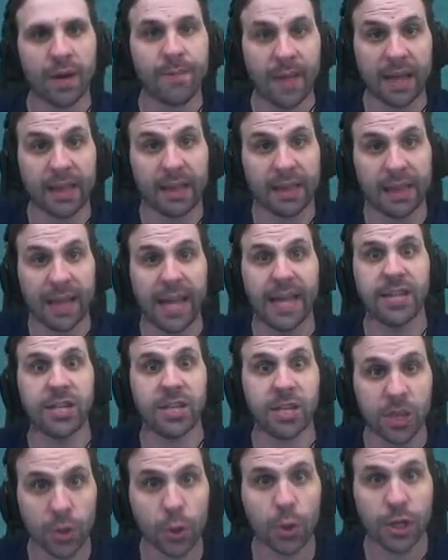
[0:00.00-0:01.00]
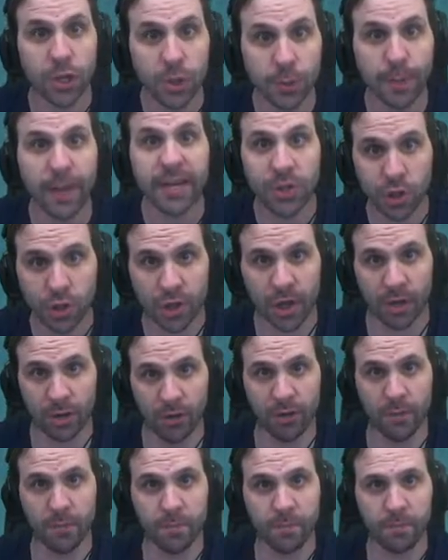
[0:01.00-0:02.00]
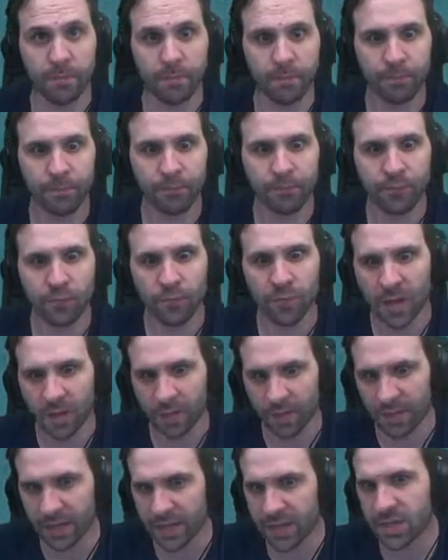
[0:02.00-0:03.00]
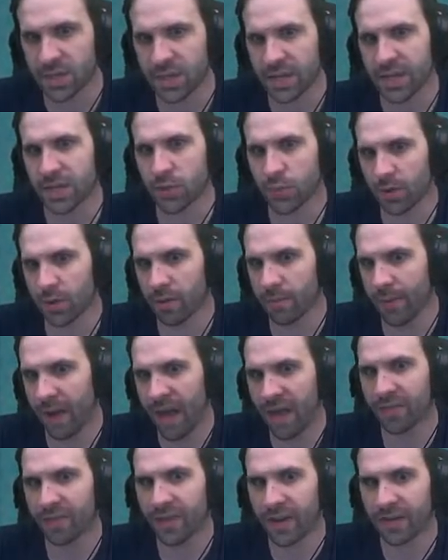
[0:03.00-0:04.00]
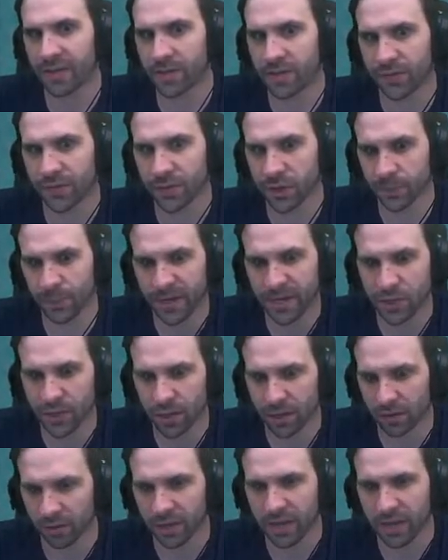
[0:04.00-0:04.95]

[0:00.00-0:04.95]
that led to the space shuttle. These things were the pathfinders for the space shuttle.